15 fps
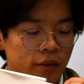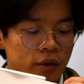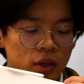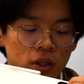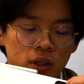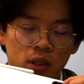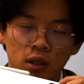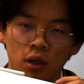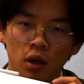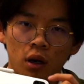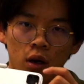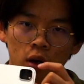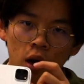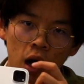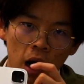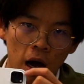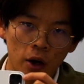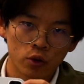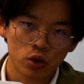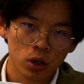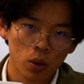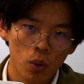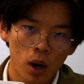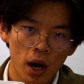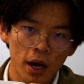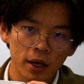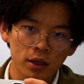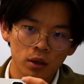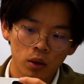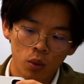There's the ultra
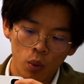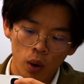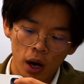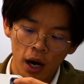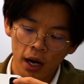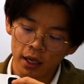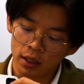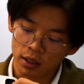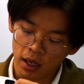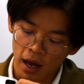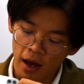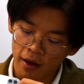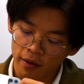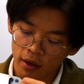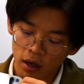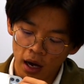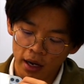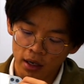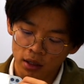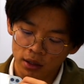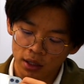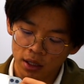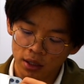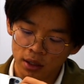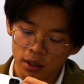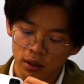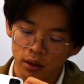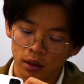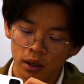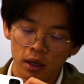wide, and the LiDAR
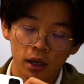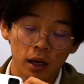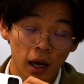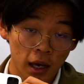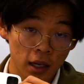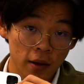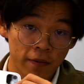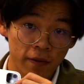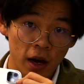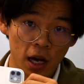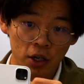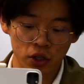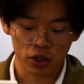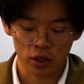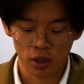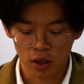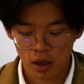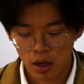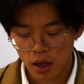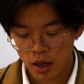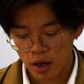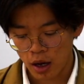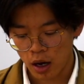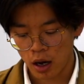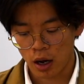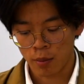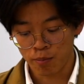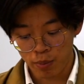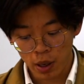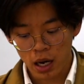sensor, and the flash.
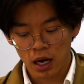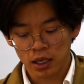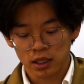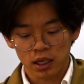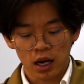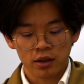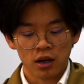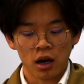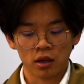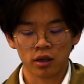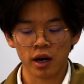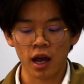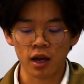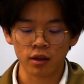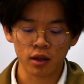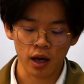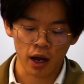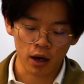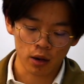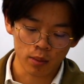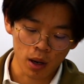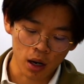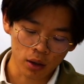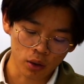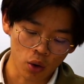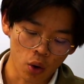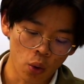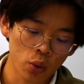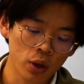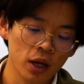But on the other hand, the Air model
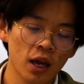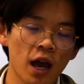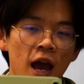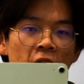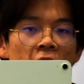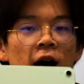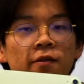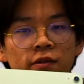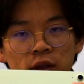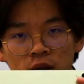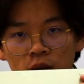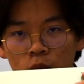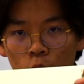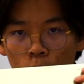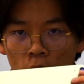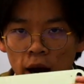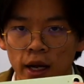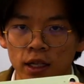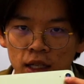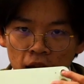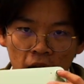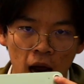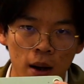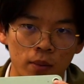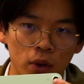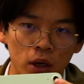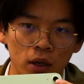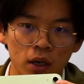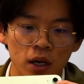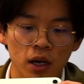only have the wide
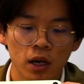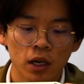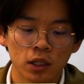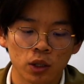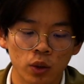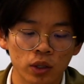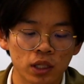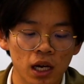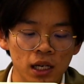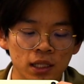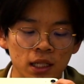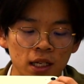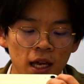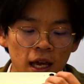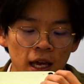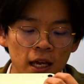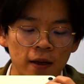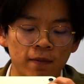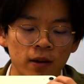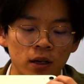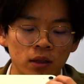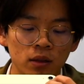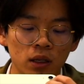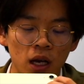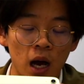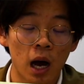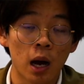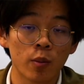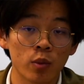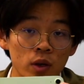camera, so it doesn't even
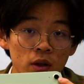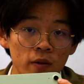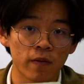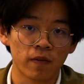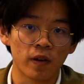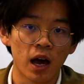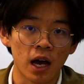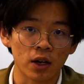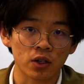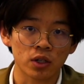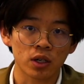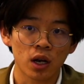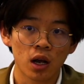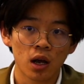come with a flash.